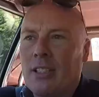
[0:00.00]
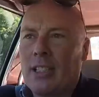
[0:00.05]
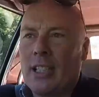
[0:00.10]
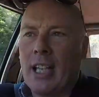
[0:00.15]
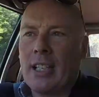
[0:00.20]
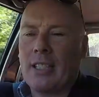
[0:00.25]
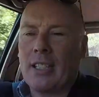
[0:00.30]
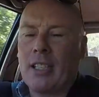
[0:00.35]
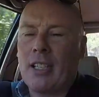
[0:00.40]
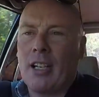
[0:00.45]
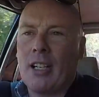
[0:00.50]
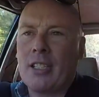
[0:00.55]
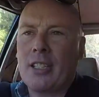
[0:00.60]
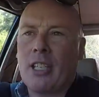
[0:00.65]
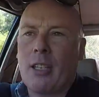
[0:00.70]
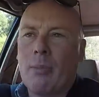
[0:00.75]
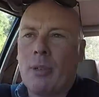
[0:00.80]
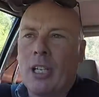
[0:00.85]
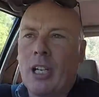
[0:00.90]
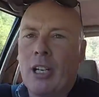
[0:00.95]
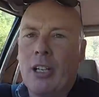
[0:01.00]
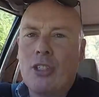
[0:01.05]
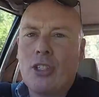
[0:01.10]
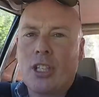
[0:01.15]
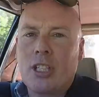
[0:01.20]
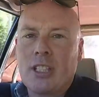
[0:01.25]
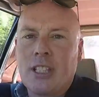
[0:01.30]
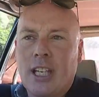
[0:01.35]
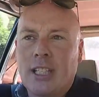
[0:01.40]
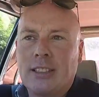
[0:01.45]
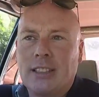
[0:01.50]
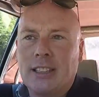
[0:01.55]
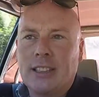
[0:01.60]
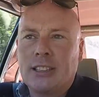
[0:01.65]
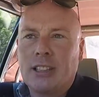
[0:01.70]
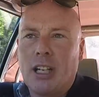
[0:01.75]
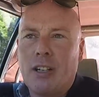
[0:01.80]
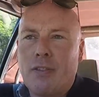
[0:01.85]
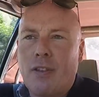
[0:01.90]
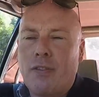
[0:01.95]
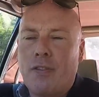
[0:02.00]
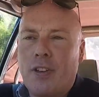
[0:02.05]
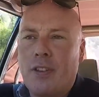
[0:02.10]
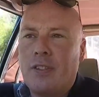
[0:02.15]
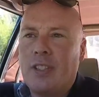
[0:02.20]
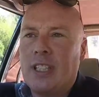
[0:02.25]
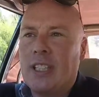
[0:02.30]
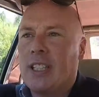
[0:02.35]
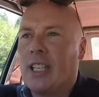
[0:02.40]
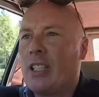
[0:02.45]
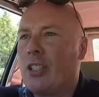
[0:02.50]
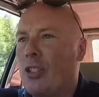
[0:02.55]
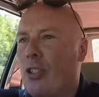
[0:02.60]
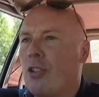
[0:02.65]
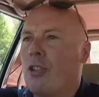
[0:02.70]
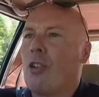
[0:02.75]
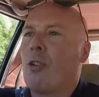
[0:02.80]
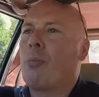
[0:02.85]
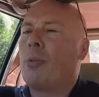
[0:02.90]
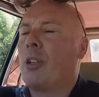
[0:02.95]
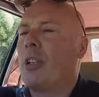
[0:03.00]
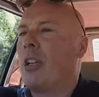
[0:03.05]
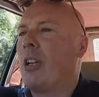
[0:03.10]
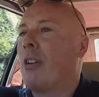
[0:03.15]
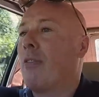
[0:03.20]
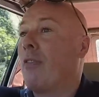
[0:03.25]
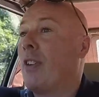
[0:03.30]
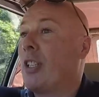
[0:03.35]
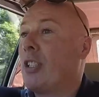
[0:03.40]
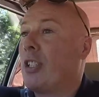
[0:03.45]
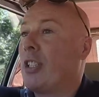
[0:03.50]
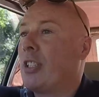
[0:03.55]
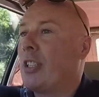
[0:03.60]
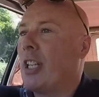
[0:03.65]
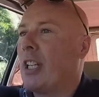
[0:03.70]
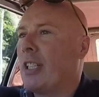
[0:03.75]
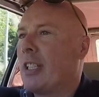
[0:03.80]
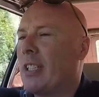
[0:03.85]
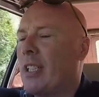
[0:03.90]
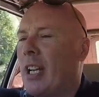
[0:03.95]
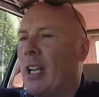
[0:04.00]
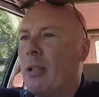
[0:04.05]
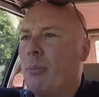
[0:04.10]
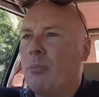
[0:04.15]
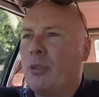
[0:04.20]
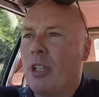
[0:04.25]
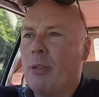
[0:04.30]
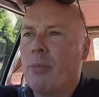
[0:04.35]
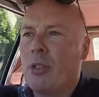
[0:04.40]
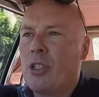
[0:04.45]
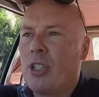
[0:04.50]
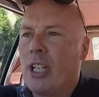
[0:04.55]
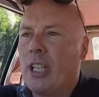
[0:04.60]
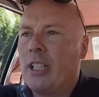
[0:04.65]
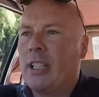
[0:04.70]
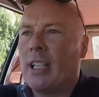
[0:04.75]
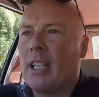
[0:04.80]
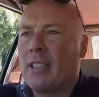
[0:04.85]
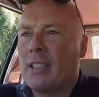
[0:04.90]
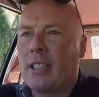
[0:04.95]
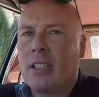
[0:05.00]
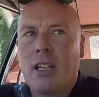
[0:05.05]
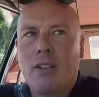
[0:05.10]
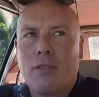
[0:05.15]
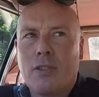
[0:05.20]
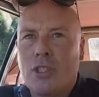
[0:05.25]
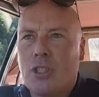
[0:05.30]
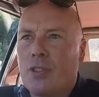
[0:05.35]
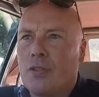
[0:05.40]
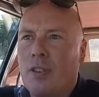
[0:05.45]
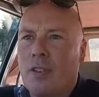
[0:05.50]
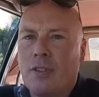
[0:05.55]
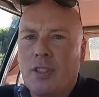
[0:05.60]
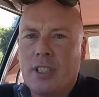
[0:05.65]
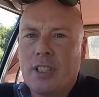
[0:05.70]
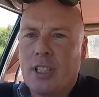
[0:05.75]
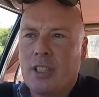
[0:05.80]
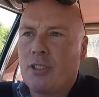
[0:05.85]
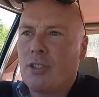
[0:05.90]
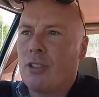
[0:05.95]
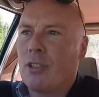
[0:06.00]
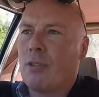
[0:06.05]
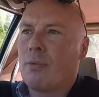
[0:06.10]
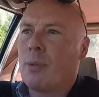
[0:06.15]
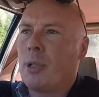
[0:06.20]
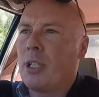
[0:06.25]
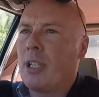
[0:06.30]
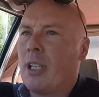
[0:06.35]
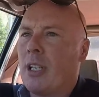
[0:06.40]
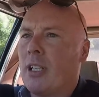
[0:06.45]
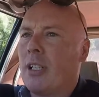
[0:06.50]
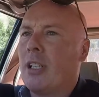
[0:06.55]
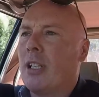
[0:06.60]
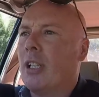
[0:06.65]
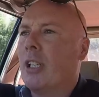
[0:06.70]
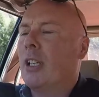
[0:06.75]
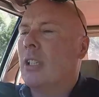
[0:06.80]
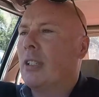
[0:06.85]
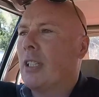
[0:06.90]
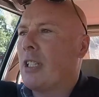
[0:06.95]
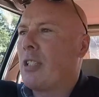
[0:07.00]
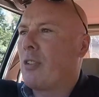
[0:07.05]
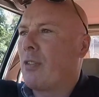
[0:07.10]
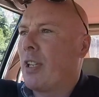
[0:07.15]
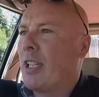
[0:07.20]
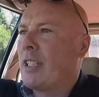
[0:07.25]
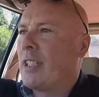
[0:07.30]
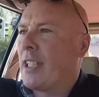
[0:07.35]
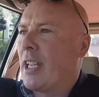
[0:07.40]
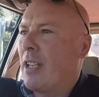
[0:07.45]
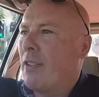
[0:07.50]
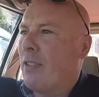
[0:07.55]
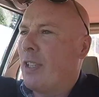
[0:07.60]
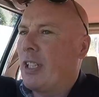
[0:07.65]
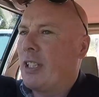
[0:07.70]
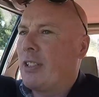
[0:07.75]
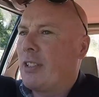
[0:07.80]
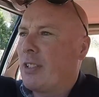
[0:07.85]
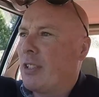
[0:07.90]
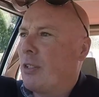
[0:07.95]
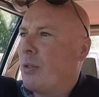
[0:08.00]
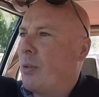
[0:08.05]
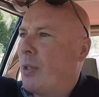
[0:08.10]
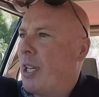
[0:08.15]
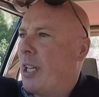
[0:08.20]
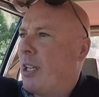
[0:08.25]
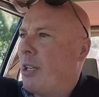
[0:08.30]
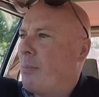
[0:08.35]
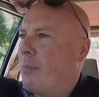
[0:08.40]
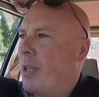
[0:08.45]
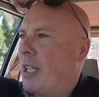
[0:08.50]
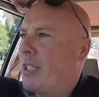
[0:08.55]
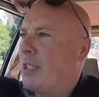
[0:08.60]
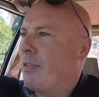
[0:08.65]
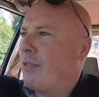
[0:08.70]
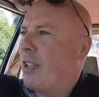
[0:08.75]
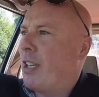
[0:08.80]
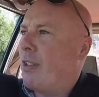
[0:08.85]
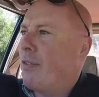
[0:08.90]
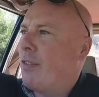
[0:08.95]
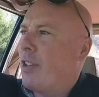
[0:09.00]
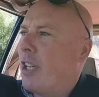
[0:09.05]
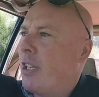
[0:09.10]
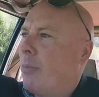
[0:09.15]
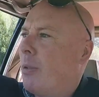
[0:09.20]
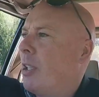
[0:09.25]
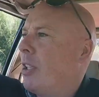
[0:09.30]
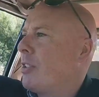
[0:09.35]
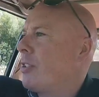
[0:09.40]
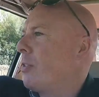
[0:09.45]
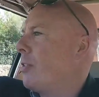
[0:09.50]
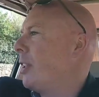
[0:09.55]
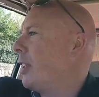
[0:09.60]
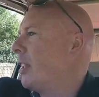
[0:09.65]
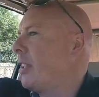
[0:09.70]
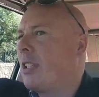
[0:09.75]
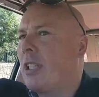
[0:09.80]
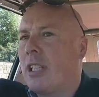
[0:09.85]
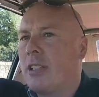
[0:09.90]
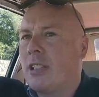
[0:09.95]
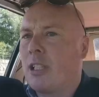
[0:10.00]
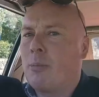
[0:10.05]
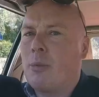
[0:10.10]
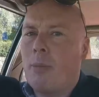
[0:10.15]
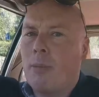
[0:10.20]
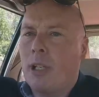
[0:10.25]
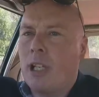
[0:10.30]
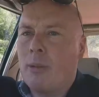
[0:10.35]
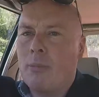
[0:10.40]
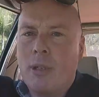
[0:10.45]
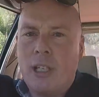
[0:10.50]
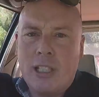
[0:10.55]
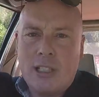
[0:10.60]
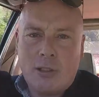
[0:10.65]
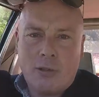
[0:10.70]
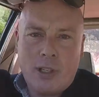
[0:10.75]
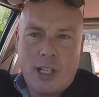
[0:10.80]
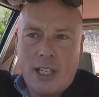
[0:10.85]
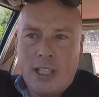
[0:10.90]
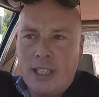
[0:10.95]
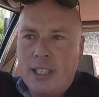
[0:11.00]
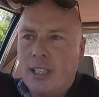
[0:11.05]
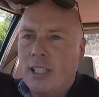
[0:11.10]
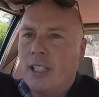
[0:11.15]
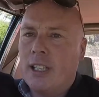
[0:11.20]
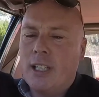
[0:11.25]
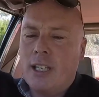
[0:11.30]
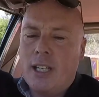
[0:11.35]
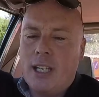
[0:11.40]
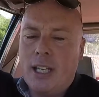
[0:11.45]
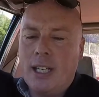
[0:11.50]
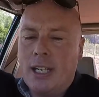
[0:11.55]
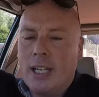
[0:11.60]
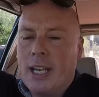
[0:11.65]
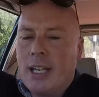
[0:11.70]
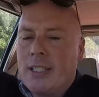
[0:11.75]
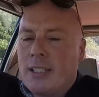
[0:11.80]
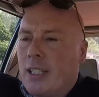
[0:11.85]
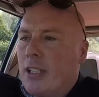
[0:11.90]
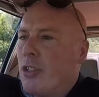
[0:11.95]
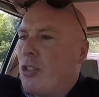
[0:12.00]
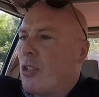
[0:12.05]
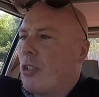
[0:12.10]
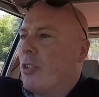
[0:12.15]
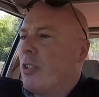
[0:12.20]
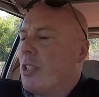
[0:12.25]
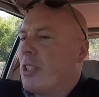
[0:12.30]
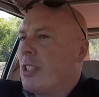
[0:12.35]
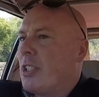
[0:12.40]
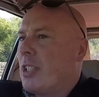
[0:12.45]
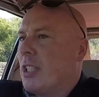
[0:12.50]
classic car scheme in Ireland, you can tax this car for €56 per year. In fact, you can tax pretty much any classic car for just €56 per year. That's a great saving, so it makes it very viable. Also, you can contact people like Miles O'Reilly in AXA Insurance,